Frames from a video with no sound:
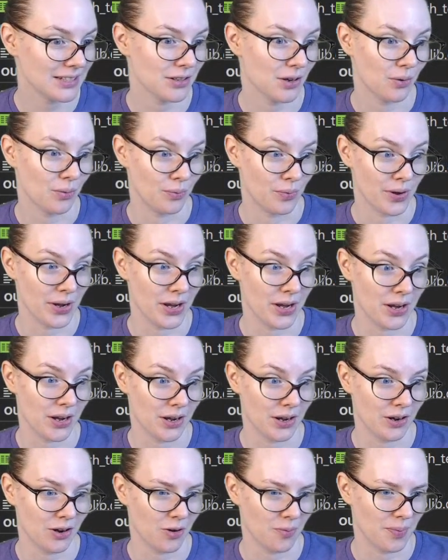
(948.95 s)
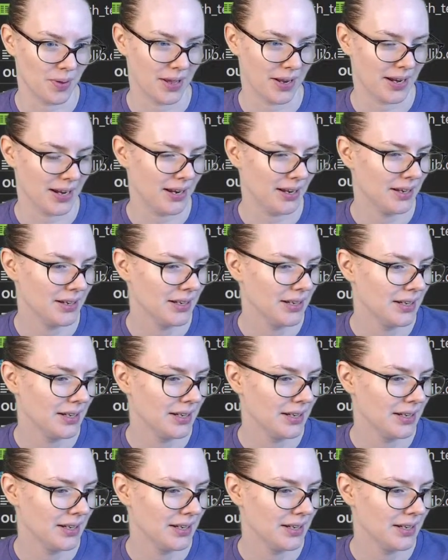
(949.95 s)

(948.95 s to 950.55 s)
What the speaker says: a real pity.